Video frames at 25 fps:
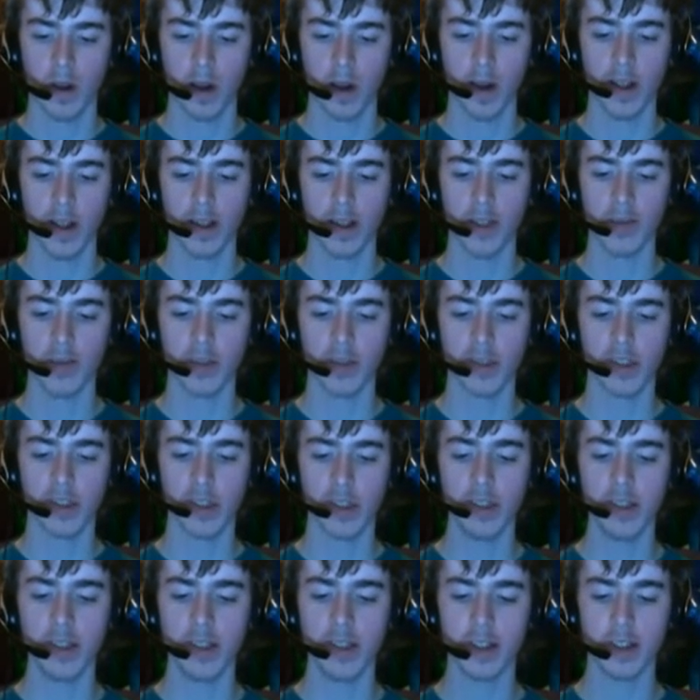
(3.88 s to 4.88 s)
I live in
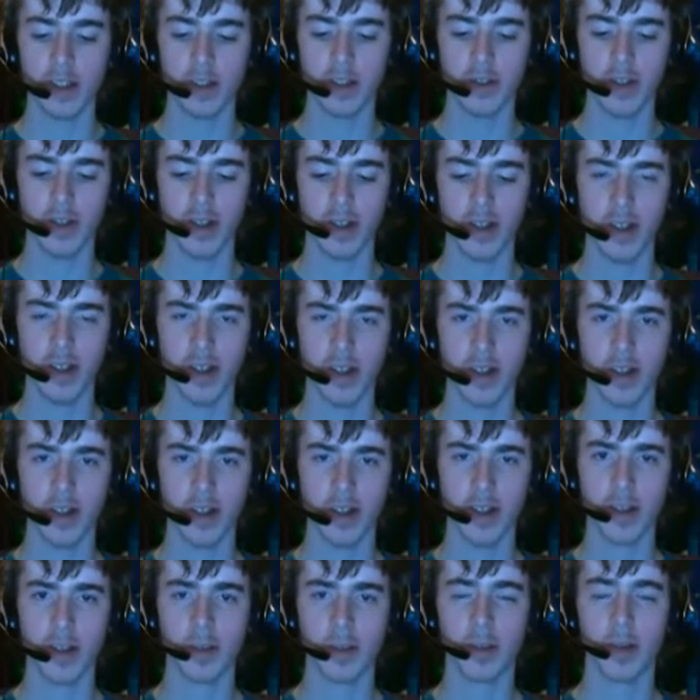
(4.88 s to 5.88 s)
Sydney, Australia. I
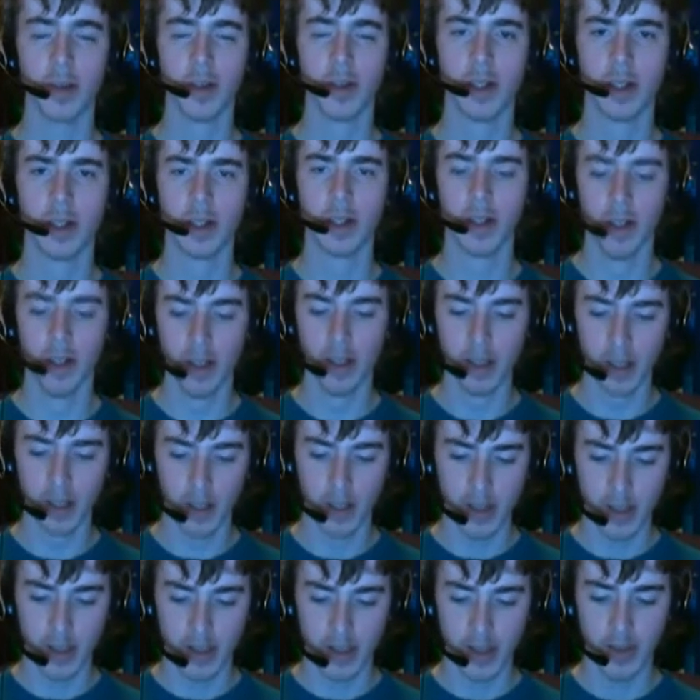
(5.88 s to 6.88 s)
am
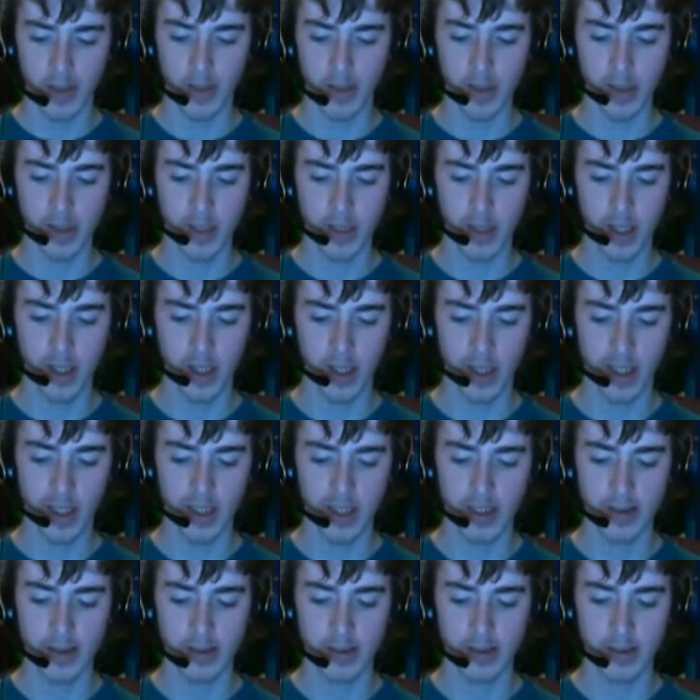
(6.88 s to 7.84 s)
seventeen.